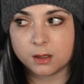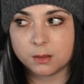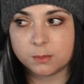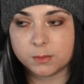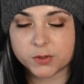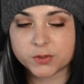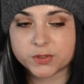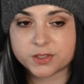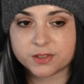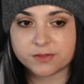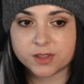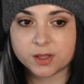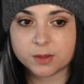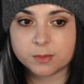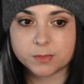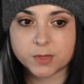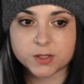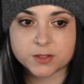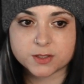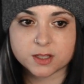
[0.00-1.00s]
Most
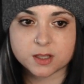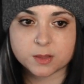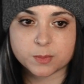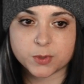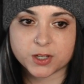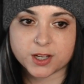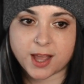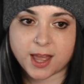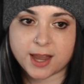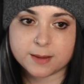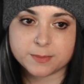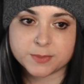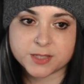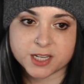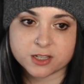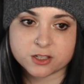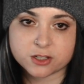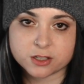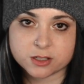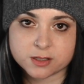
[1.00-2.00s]
of the book
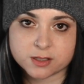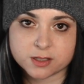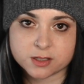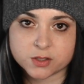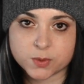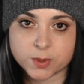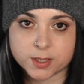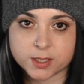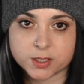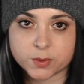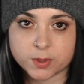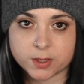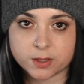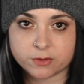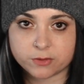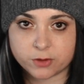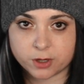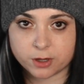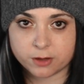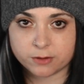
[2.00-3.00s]
adaptations in
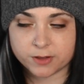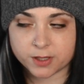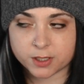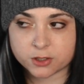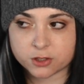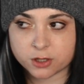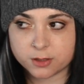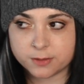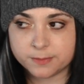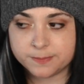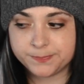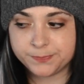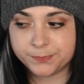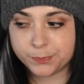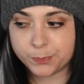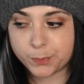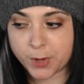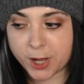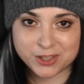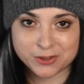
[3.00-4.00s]
2024 are fiction.
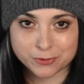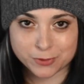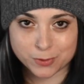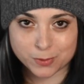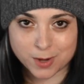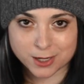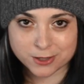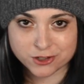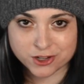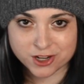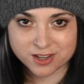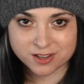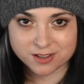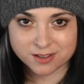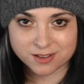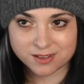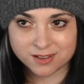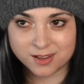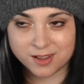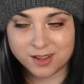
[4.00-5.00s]
Thank you for
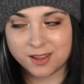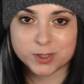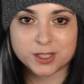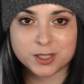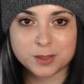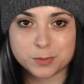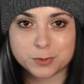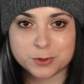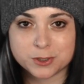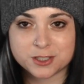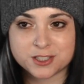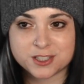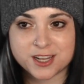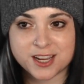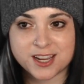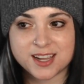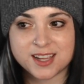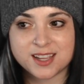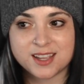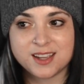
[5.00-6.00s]
watching. I really
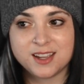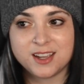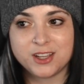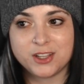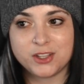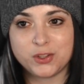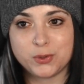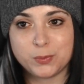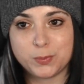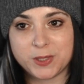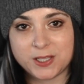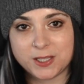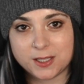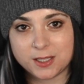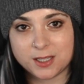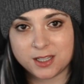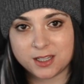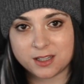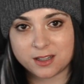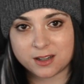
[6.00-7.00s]
appreciate you
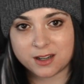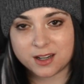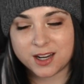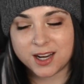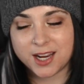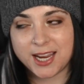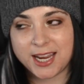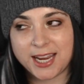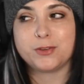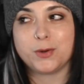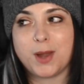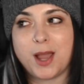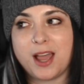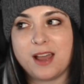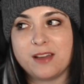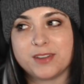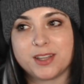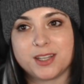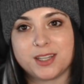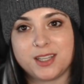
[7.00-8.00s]
being here. And if you
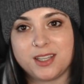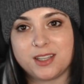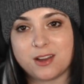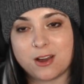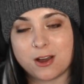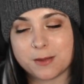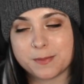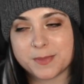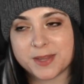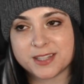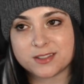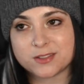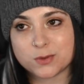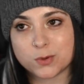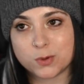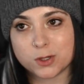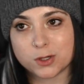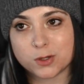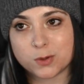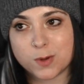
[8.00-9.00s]
have any comments
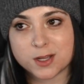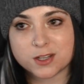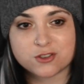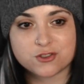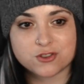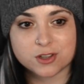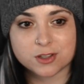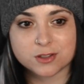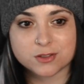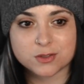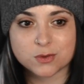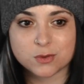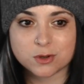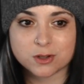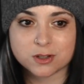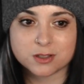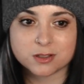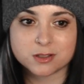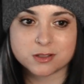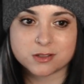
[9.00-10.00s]
or questions or
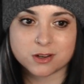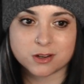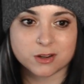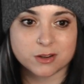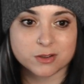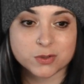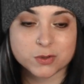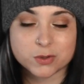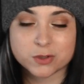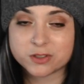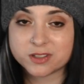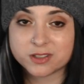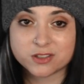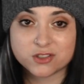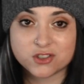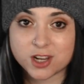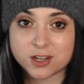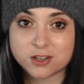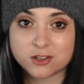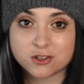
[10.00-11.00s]
concerns or
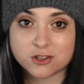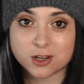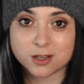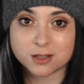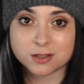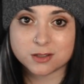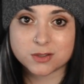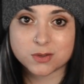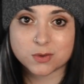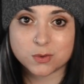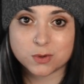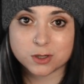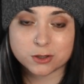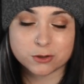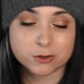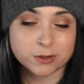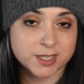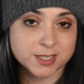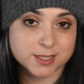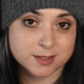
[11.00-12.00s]
suggestions or
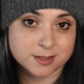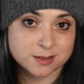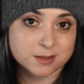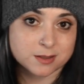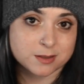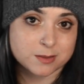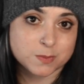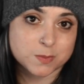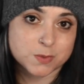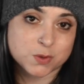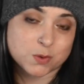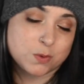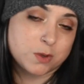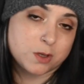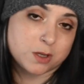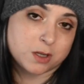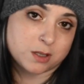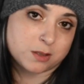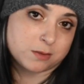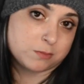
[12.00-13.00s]
criticisms
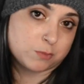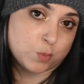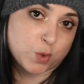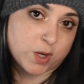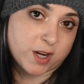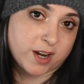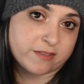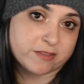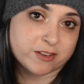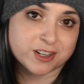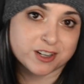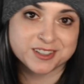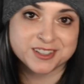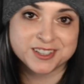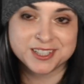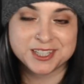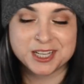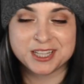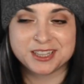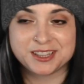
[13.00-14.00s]
or whatever,
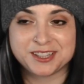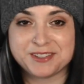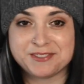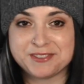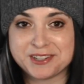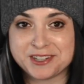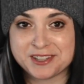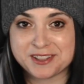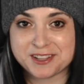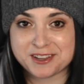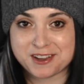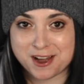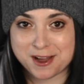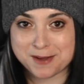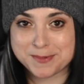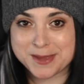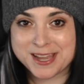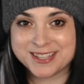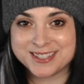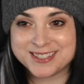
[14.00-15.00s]
leave it in the
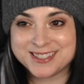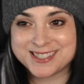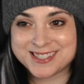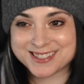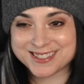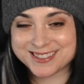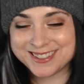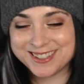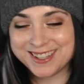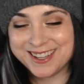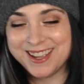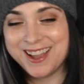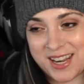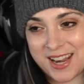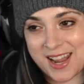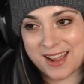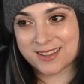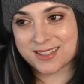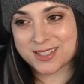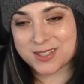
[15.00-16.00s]
comments. The
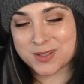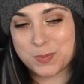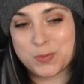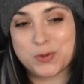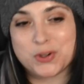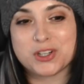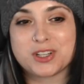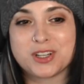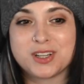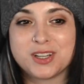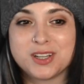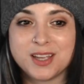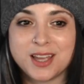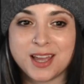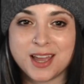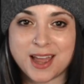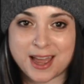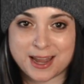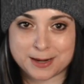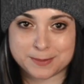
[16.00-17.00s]
next book
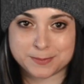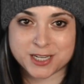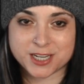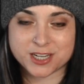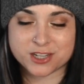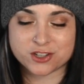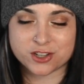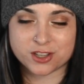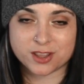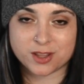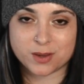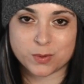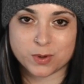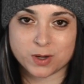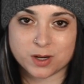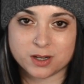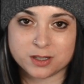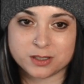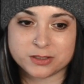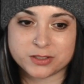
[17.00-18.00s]
adaptation that
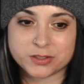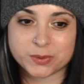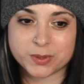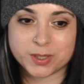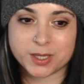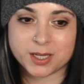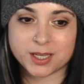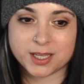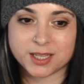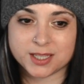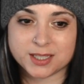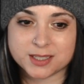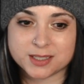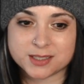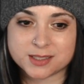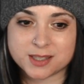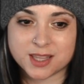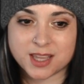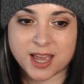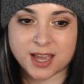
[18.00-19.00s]
we're doing
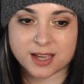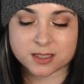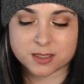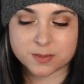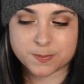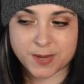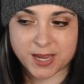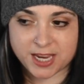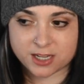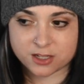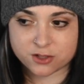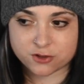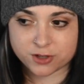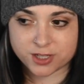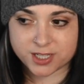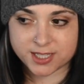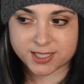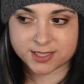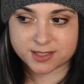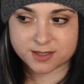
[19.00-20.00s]
is The
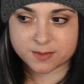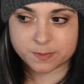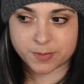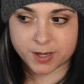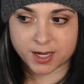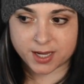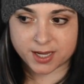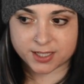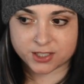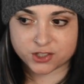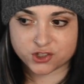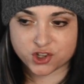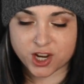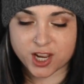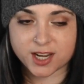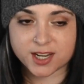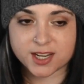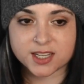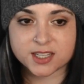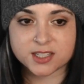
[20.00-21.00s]
Expatriates by
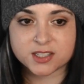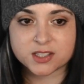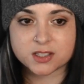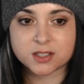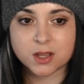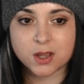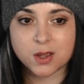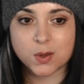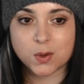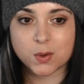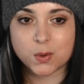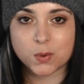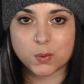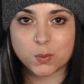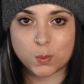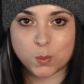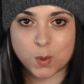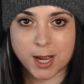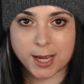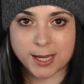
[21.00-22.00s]
Janice
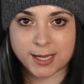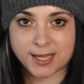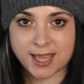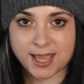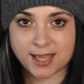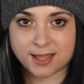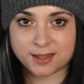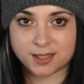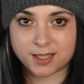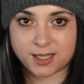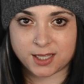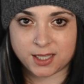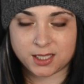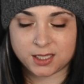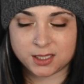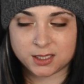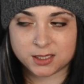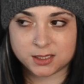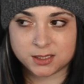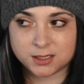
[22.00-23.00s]
Y.K.
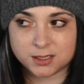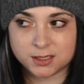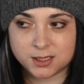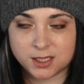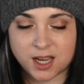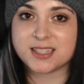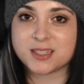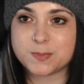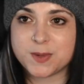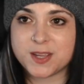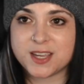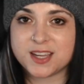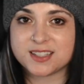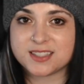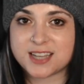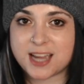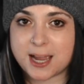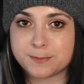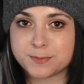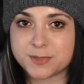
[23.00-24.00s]
Lee. That's being
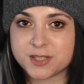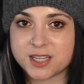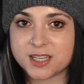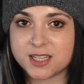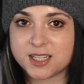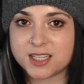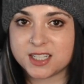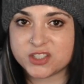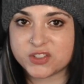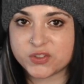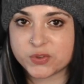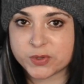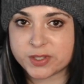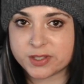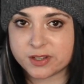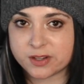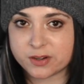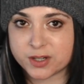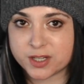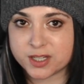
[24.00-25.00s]
adapted into a
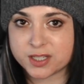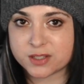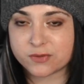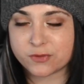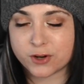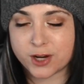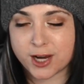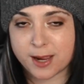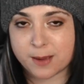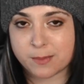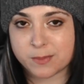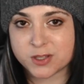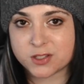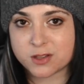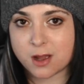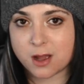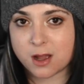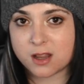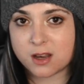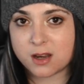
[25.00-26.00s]
series for
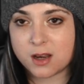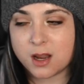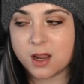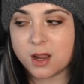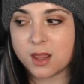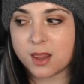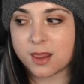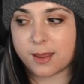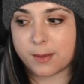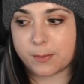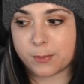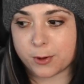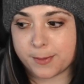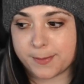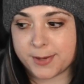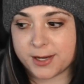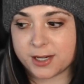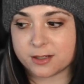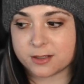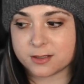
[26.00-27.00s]
Amazon that
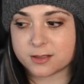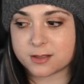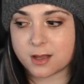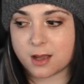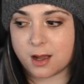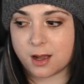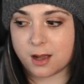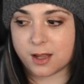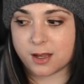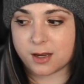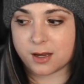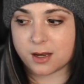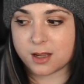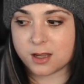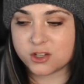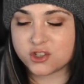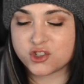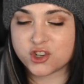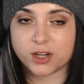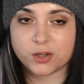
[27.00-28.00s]
premieres on
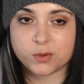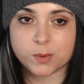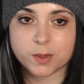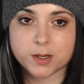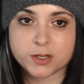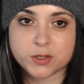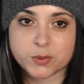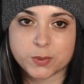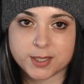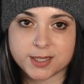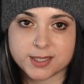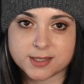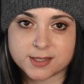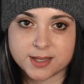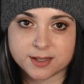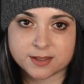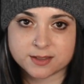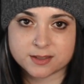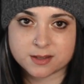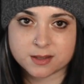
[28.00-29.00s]
January
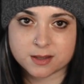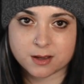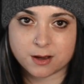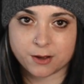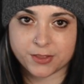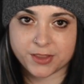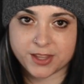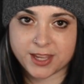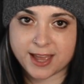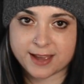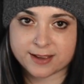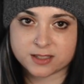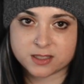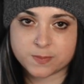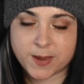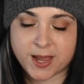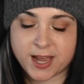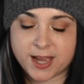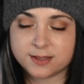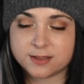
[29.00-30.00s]
26th called The
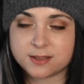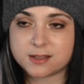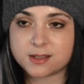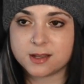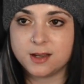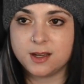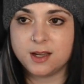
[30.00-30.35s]
Expats.